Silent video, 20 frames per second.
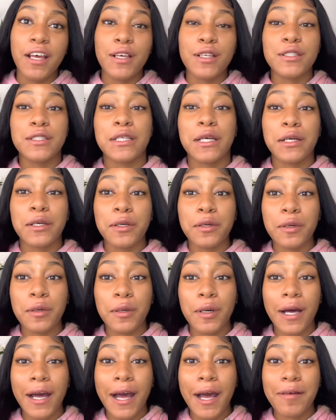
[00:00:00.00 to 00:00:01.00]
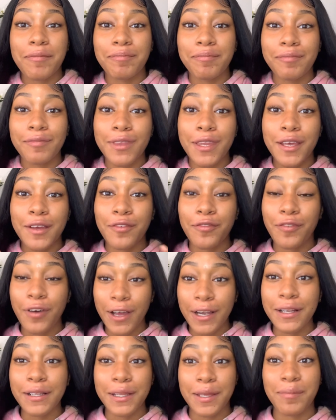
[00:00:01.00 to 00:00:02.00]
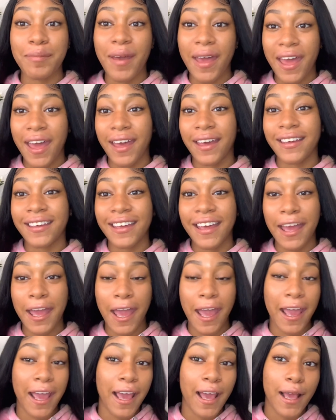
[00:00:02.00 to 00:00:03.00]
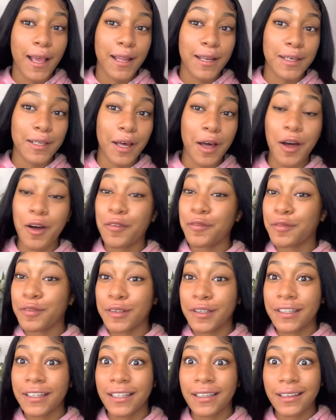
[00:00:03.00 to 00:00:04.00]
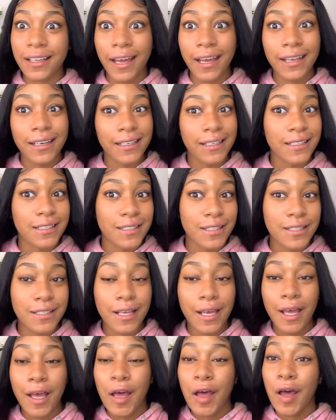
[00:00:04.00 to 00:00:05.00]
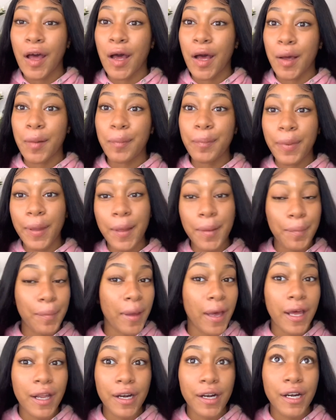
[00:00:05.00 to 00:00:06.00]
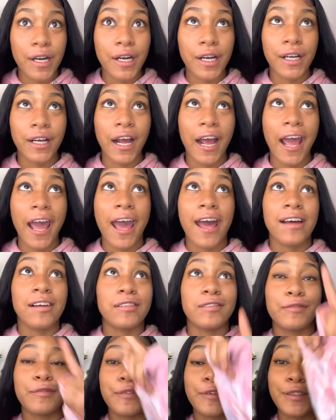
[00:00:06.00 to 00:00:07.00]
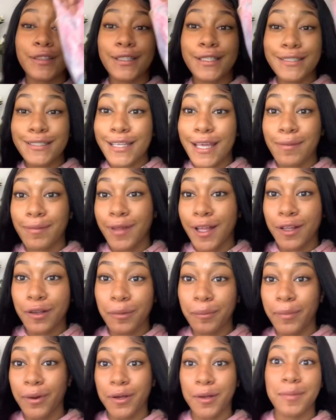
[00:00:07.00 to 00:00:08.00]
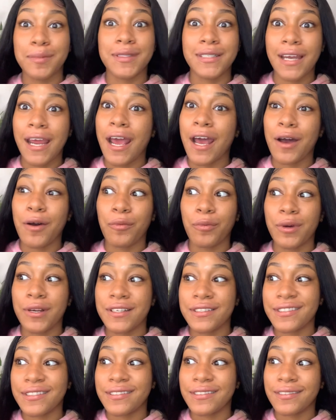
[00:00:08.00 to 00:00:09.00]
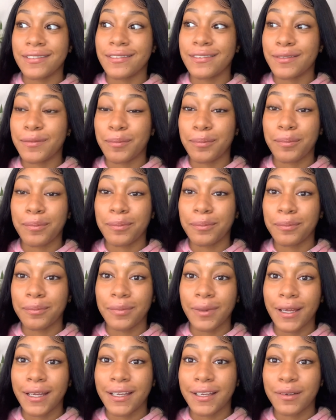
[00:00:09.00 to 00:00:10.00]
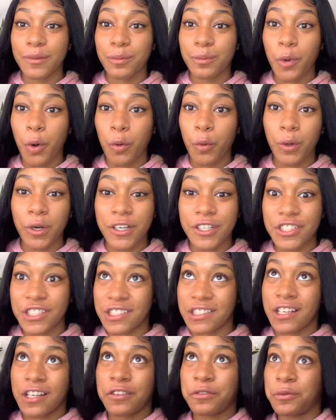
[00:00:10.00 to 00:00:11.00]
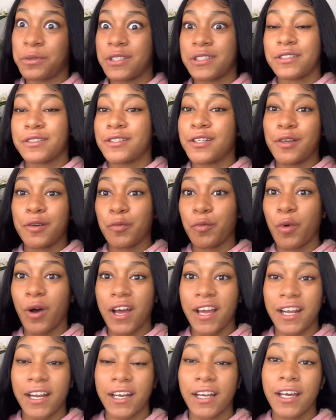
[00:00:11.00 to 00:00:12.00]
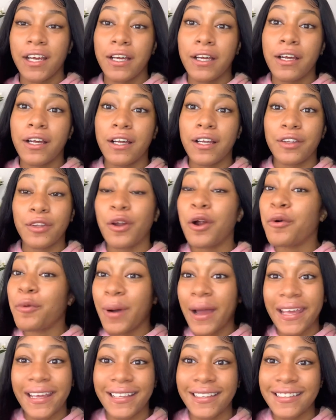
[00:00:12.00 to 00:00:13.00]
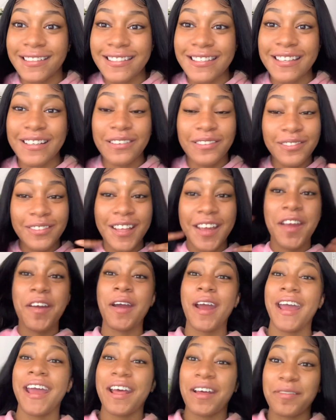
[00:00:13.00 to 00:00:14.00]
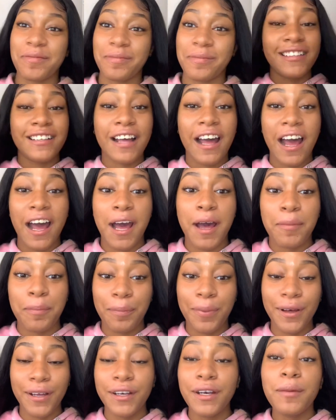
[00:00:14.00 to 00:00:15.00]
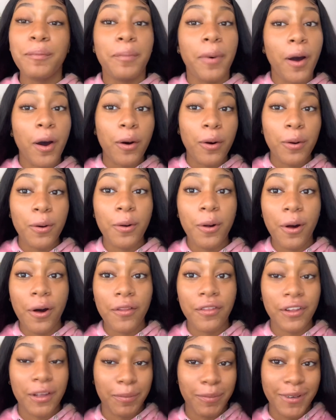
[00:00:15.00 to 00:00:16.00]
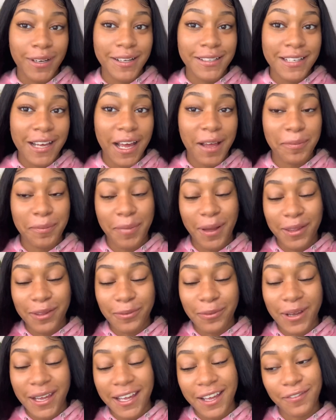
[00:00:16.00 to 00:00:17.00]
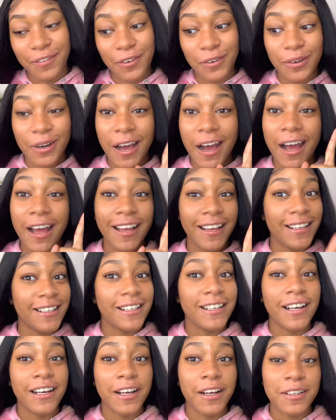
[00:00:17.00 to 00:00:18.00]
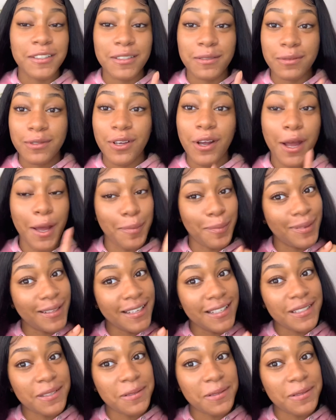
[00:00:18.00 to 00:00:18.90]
So I'm finally back, and hopefully the lighting is a bit better. I have the same color bulbs now. One isn't like orange and the other one is white. They're all white. So here I am. I put a poll on the community tab, by the way. If you're not subscribed, please